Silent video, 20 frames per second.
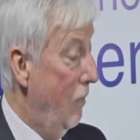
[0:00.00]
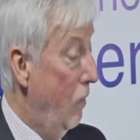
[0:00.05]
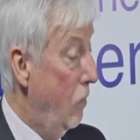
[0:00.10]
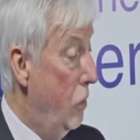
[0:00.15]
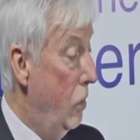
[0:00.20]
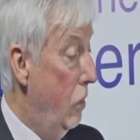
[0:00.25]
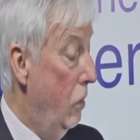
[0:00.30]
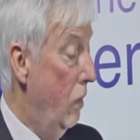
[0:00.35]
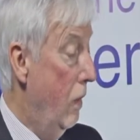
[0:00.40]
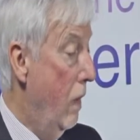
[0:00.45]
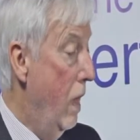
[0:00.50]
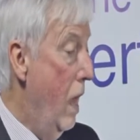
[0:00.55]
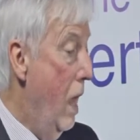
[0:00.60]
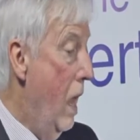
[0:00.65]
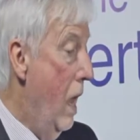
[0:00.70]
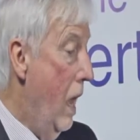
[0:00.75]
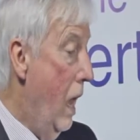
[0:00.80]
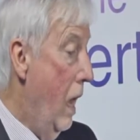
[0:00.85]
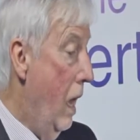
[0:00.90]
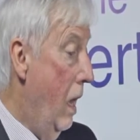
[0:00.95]
Sure.
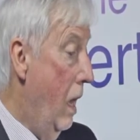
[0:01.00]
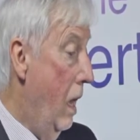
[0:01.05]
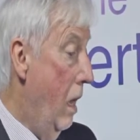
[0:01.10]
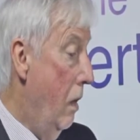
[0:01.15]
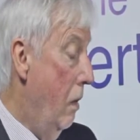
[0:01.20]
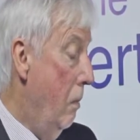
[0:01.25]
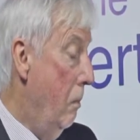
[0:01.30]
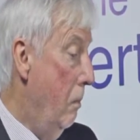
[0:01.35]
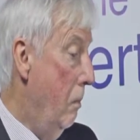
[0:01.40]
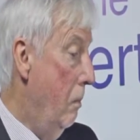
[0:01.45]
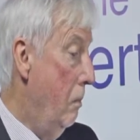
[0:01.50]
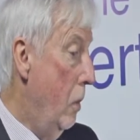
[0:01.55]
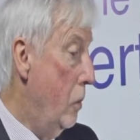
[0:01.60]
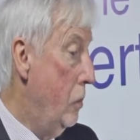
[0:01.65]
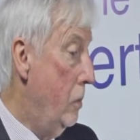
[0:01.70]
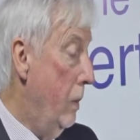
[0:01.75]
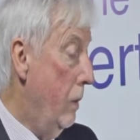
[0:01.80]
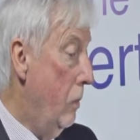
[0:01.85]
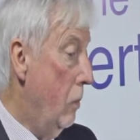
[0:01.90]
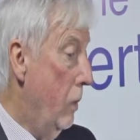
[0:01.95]

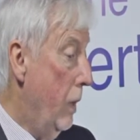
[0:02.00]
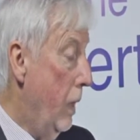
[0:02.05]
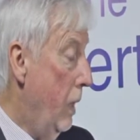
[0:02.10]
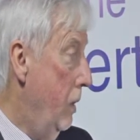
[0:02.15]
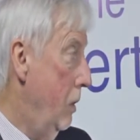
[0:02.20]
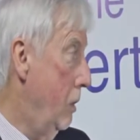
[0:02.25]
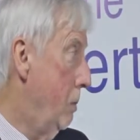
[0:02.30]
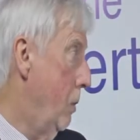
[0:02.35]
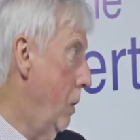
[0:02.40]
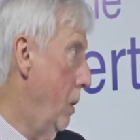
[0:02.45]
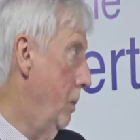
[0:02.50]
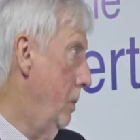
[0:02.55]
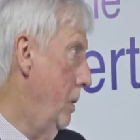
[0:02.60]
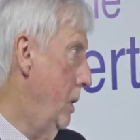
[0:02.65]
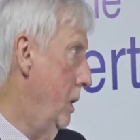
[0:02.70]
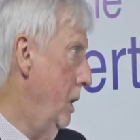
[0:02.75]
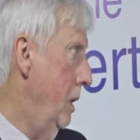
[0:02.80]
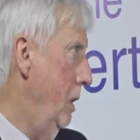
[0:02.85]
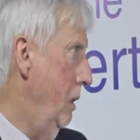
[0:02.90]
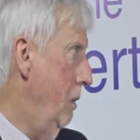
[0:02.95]
Most people who get into
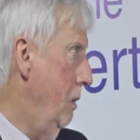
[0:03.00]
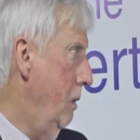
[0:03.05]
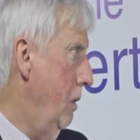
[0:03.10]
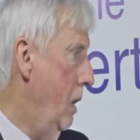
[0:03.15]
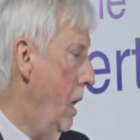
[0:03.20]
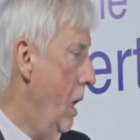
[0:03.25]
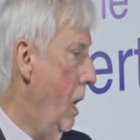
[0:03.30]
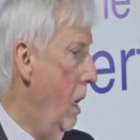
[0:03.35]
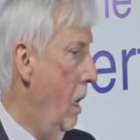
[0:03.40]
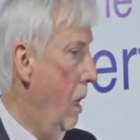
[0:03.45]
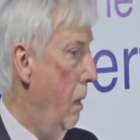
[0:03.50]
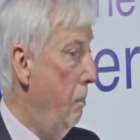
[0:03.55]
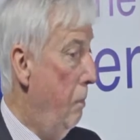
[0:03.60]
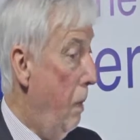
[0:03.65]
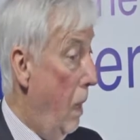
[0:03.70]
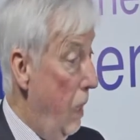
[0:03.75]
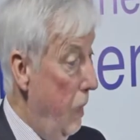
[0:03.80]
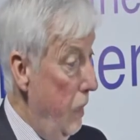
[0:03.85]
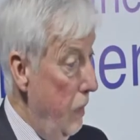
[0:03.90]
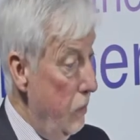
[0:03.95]
property
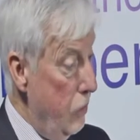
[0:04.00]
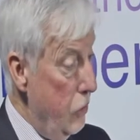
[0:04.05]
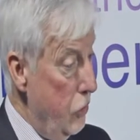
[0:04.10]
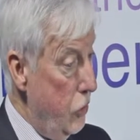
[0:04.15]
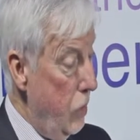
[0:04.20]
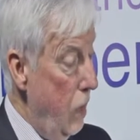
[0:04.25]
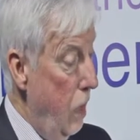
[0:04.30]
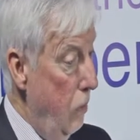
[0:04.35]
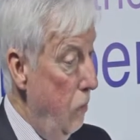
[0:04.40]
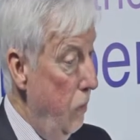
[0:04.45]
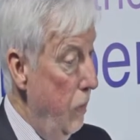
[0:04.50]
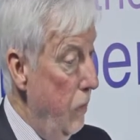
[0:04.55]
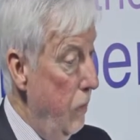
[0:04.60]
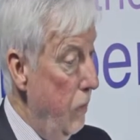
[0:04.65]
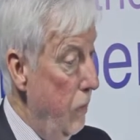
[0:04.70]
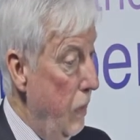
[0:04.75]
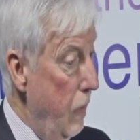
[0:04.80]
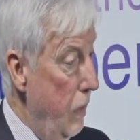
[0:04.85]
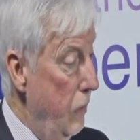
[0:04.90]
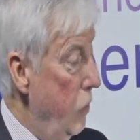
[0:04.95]
buy it to start
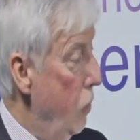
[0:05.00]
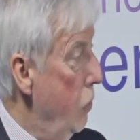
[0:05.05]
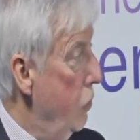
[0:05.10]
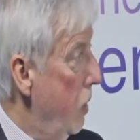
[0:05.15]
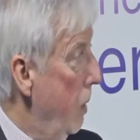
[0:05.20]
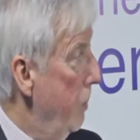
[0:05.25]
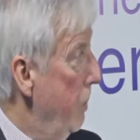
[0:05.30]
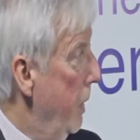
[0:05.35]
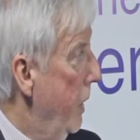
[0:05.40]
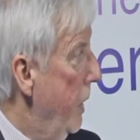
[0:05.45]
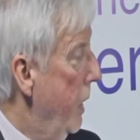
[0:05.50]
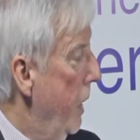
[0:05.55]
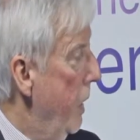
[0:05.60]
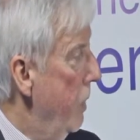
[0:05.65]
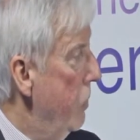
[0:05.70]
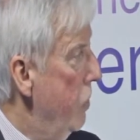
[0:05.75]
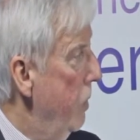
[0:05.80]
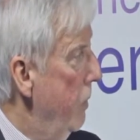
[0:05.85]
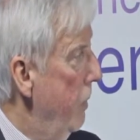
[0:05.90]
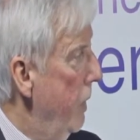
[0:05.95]
with and use up the cash,